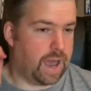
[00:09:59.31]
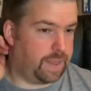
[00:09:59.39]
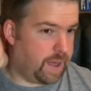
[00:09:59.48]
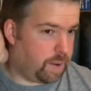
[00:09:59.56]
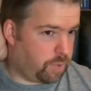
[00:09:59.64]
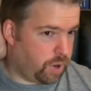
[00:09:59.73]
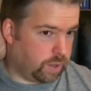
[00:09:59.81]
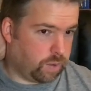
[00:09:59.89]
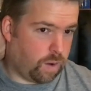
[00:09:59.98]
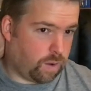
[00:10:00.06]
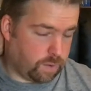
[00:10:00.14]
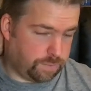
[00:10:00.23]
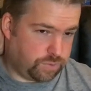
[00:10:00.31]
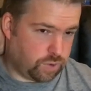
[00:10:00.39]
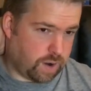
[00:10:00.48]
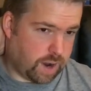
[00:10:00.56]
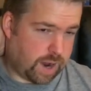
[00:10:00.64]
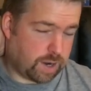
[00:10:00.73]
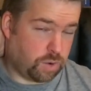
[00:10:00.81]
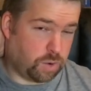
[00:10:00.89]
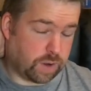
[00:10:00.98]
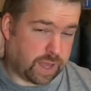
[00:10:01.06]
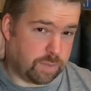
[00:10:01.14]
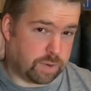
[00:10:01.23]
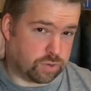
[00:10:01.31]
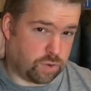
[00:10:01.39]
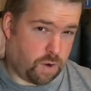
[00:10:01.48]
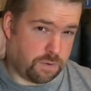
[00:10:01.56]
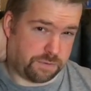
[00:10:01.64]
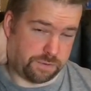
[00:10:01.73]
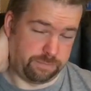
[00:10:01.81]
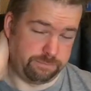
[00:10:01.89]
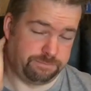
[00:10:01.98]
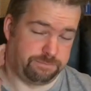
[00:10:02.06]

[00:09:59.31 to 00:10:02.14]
and that put a lot of sort of hardcore gamers off,